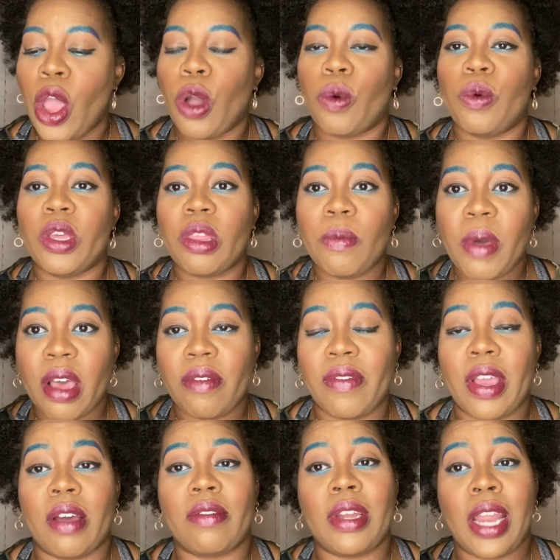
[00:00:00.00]
with my
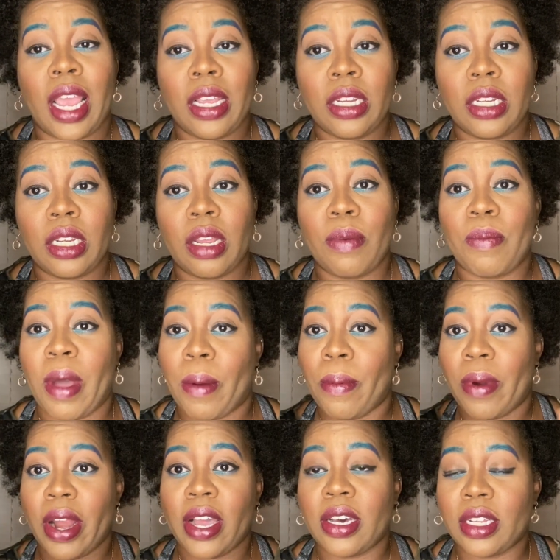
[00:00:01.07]
foundation. My
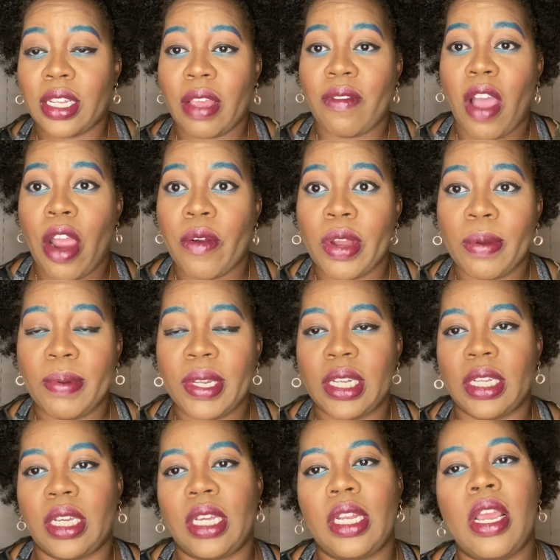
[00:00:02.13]
brows have already been
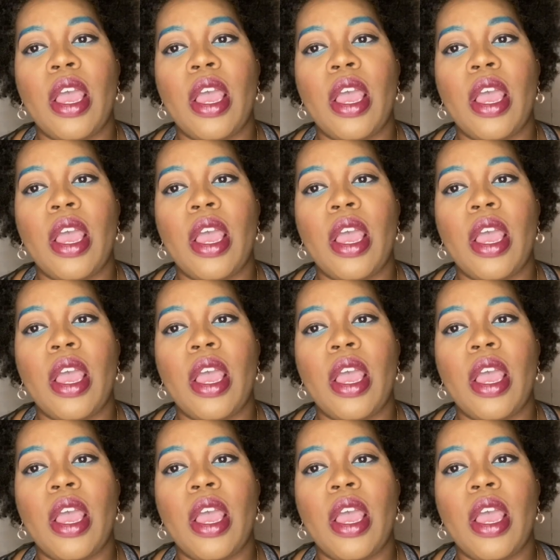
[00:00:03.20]
done.